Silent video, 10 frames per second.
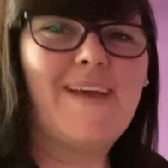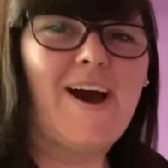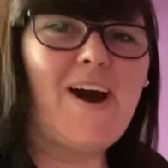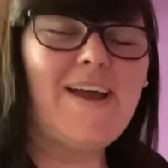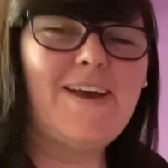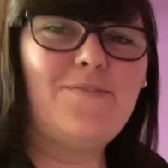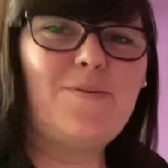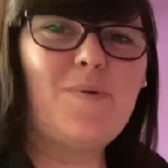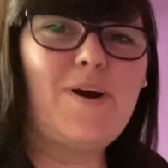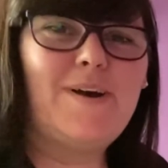Hi
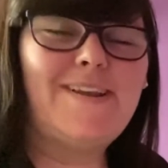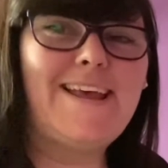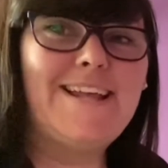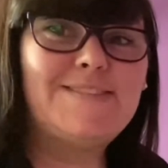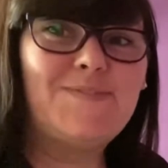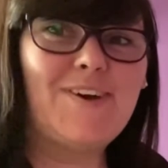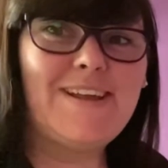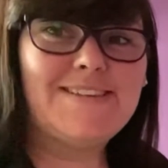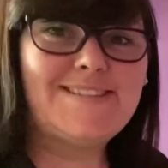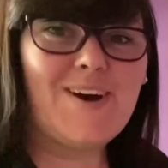everyone, it's
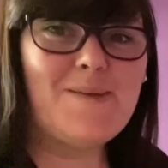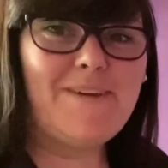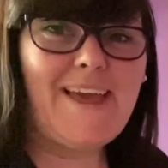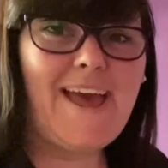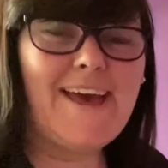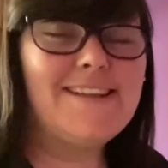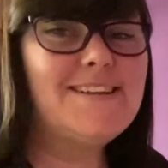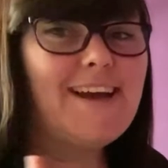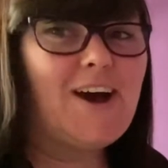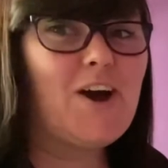phonics time
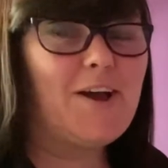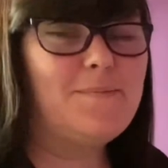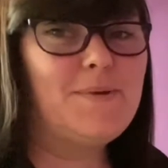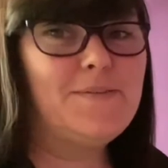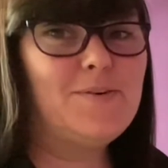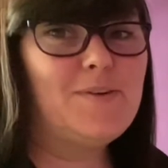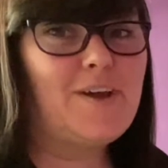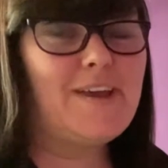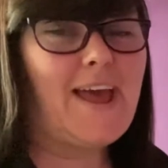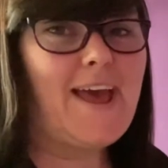again. I hope you're all
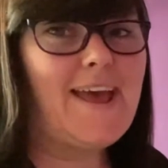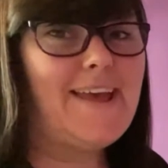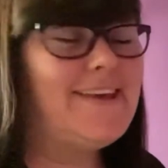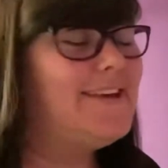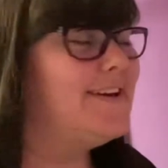okay.